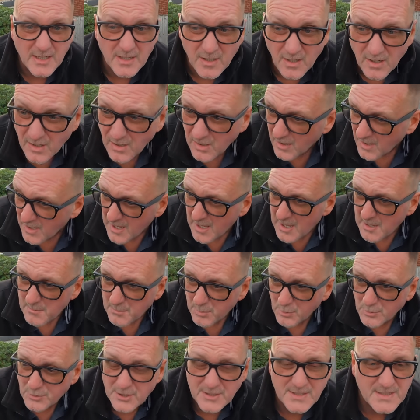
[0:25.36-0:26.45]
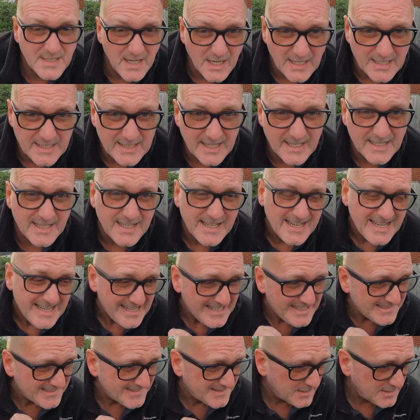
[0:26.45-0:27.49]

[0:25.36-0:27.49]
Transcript: car, Porsche Taycan. It's